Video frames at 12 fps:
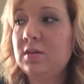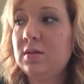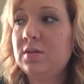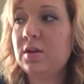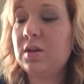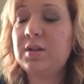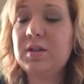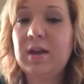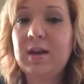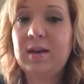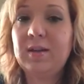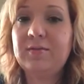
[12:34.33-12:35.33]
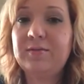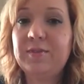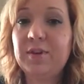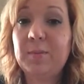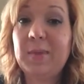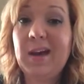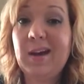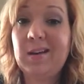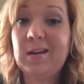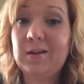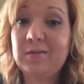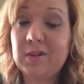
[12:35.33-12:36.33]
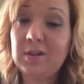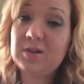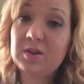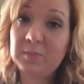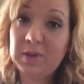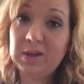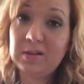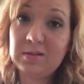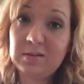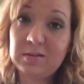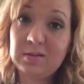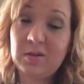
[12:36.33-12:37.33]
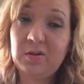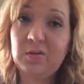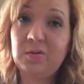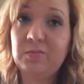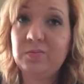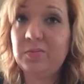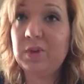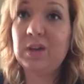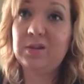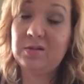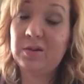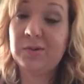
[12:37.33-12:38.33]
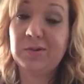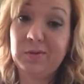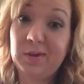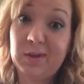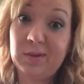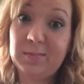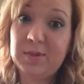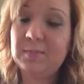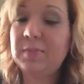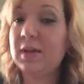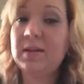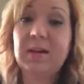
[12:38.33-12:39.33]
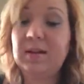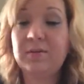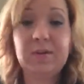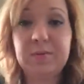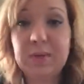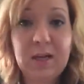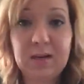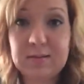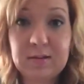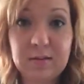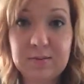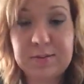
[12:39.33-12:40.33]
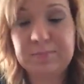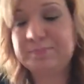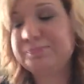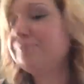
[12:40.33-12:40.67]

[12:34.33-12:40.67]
started to have very bad ovulation pains, so that also helps, but not everyone has those.